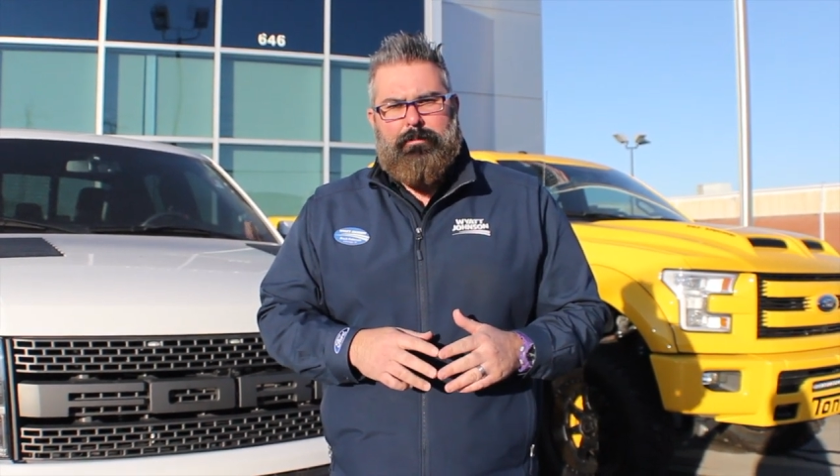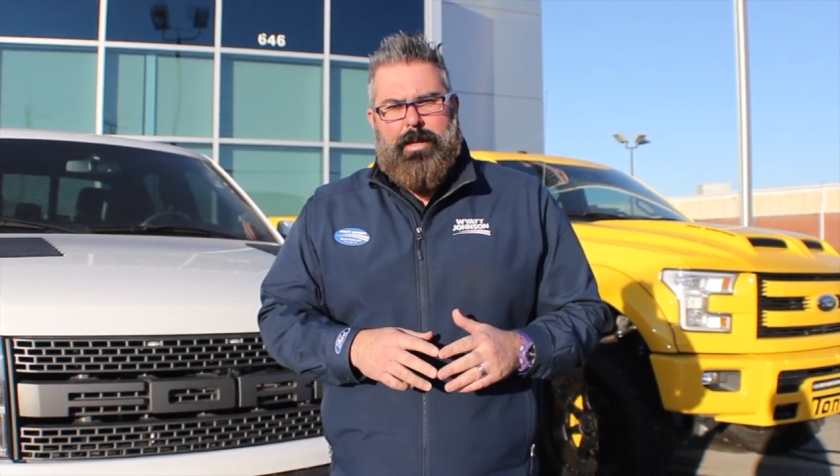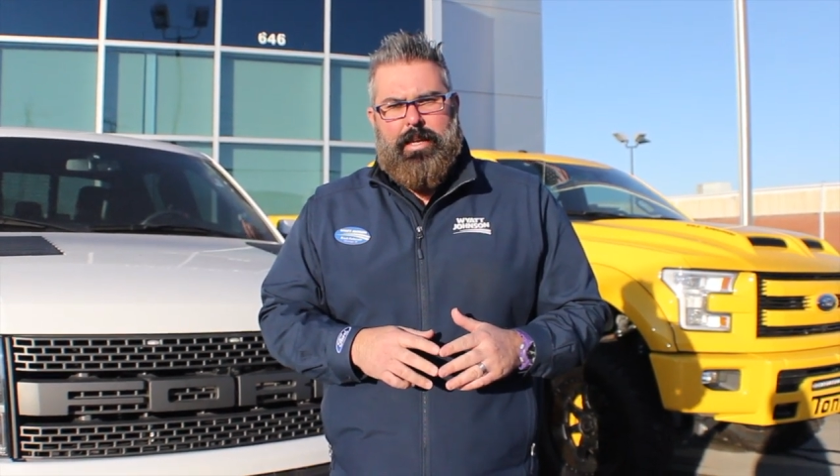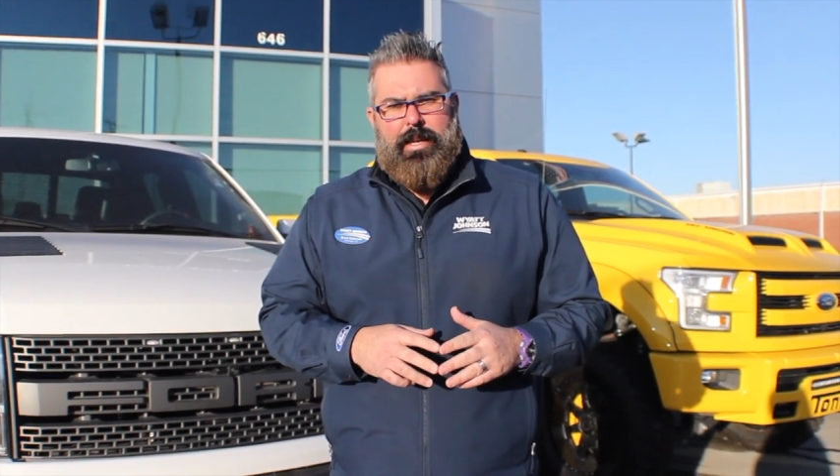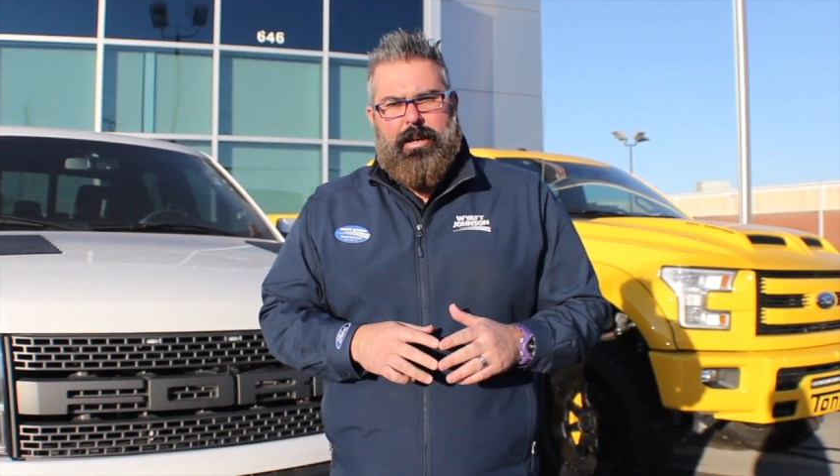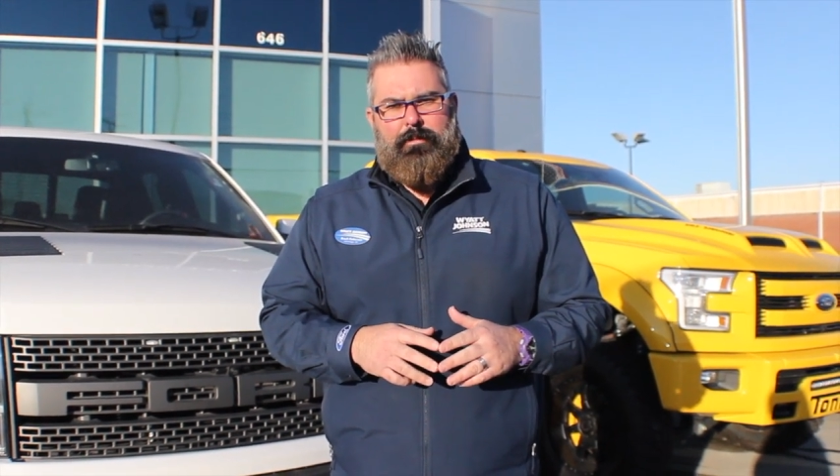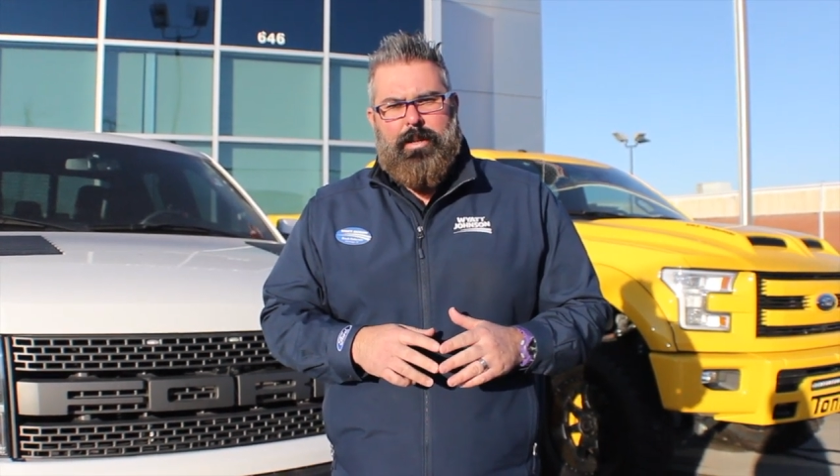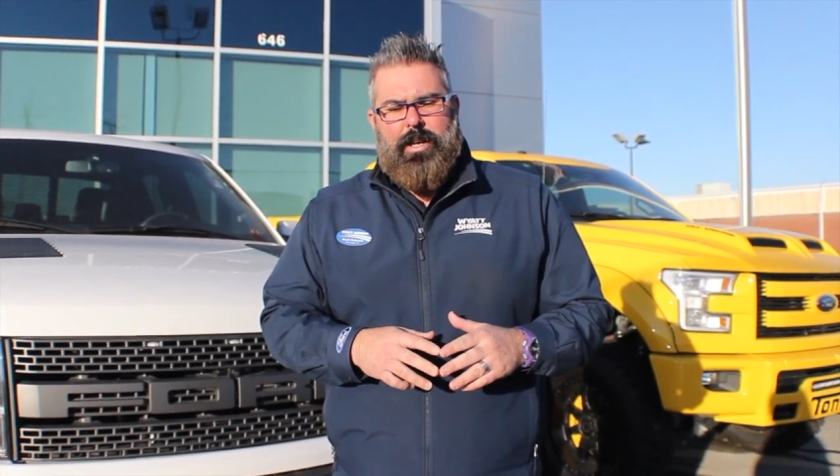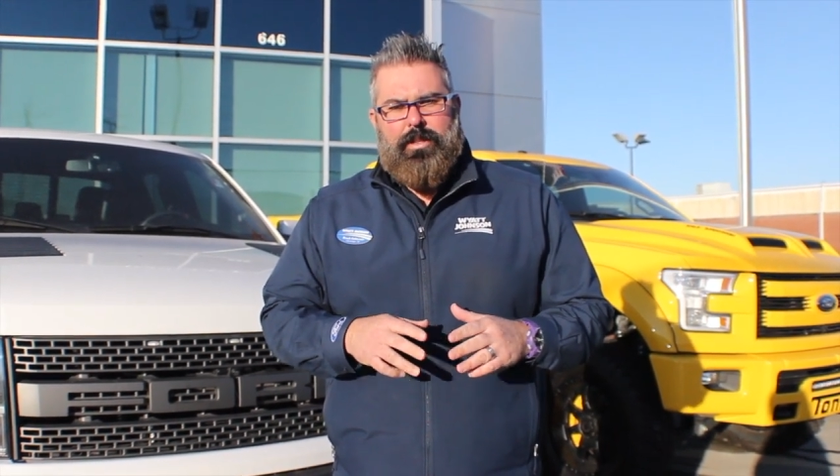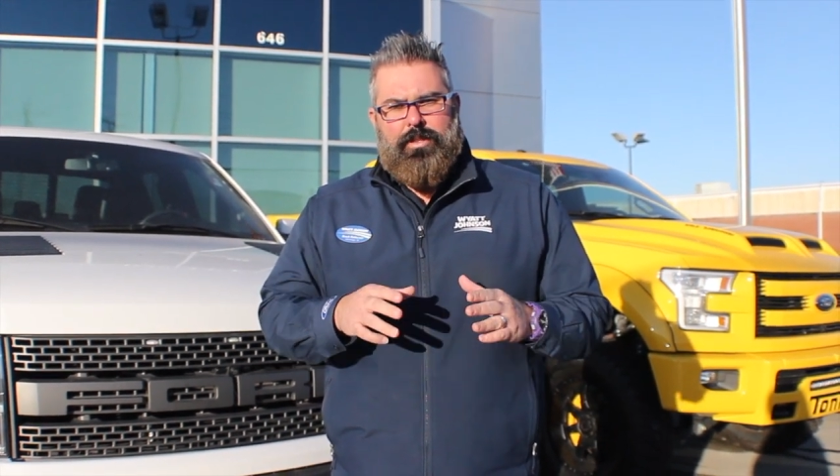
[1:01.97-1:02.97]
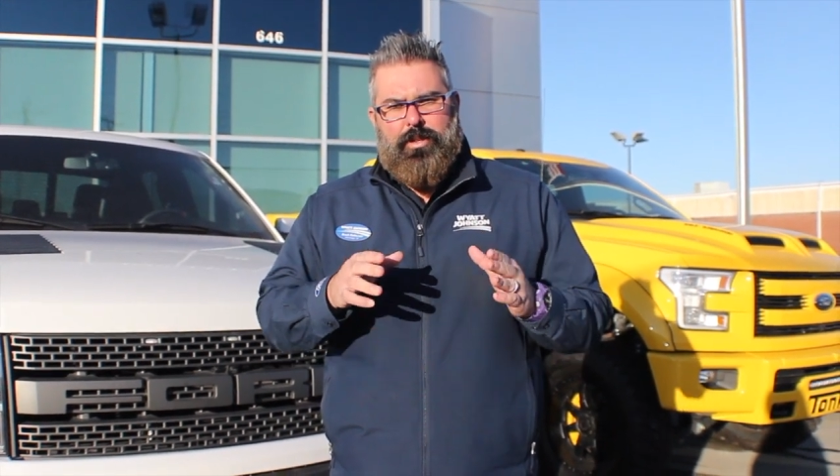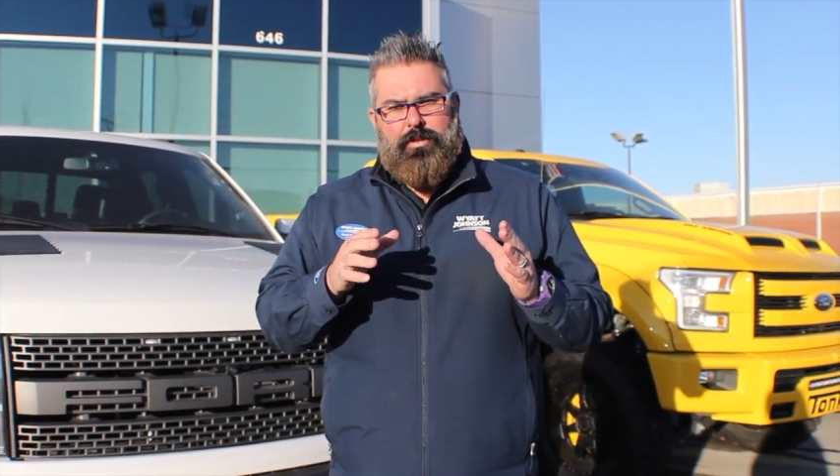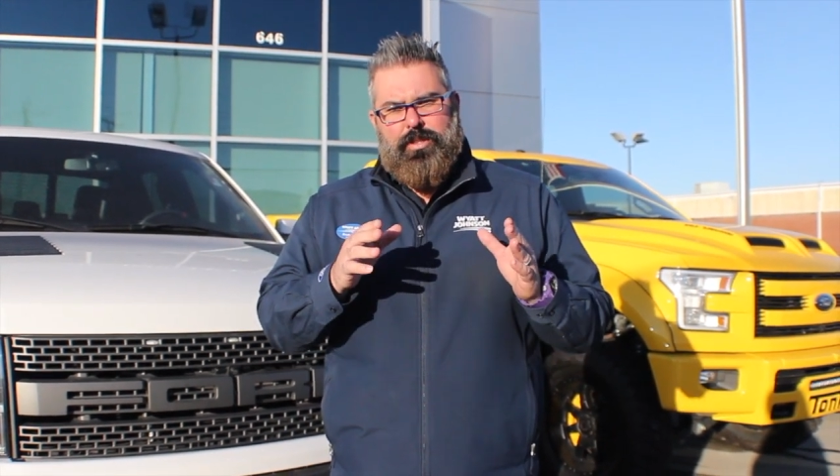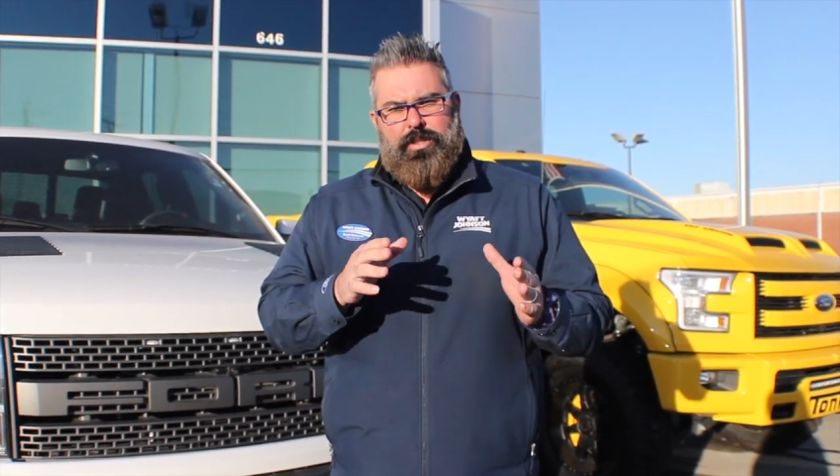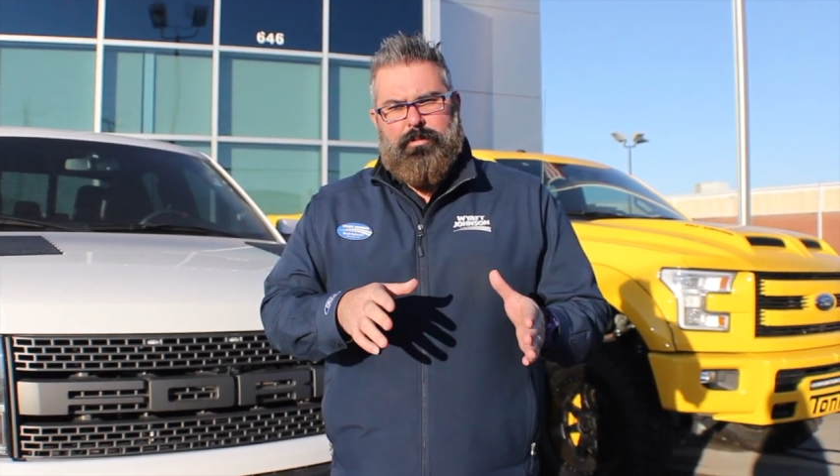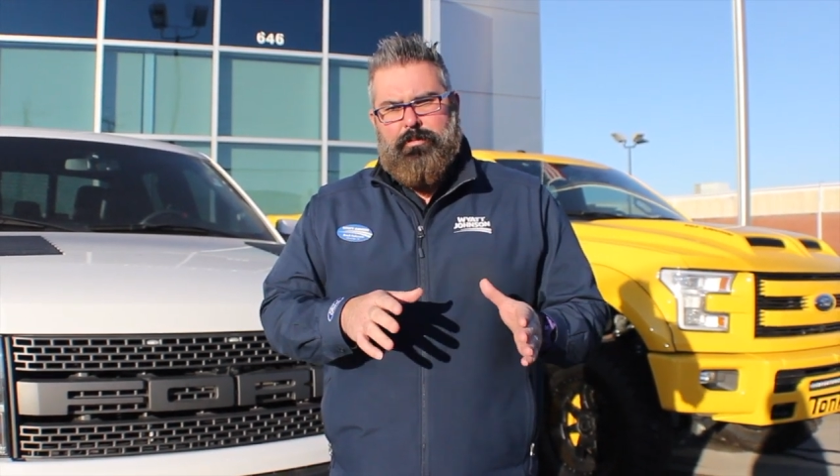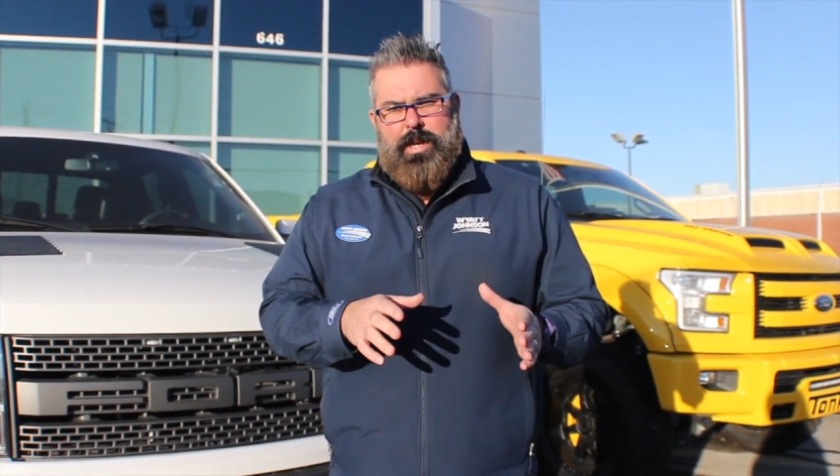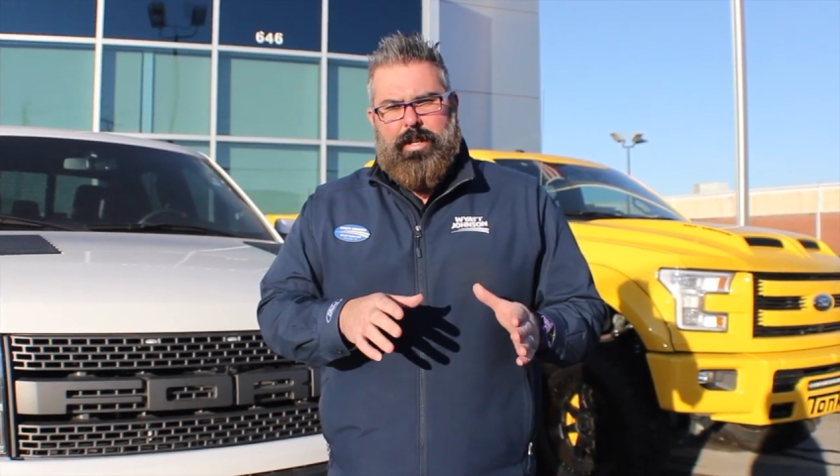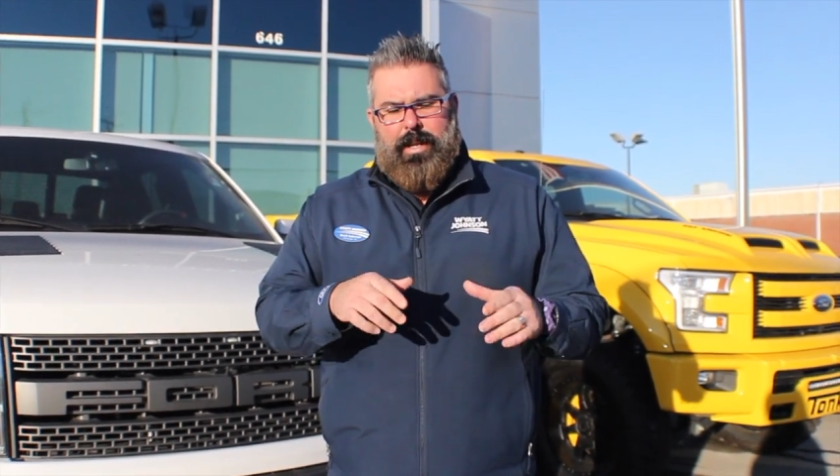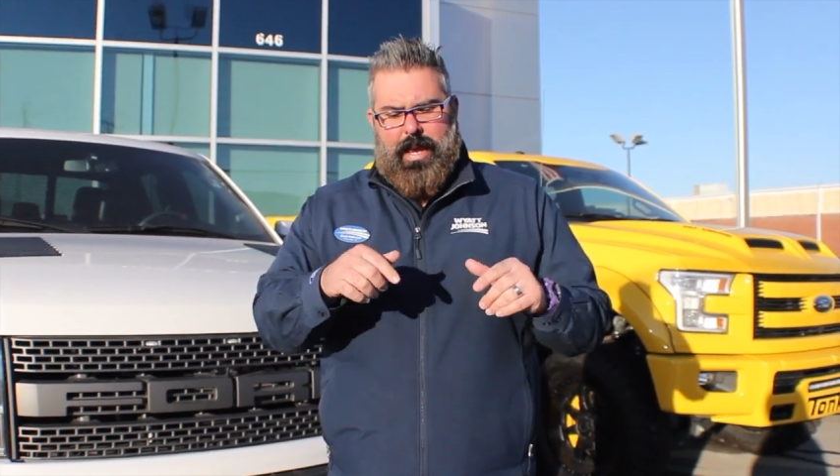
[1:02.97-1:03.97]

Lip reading: p.m. to submit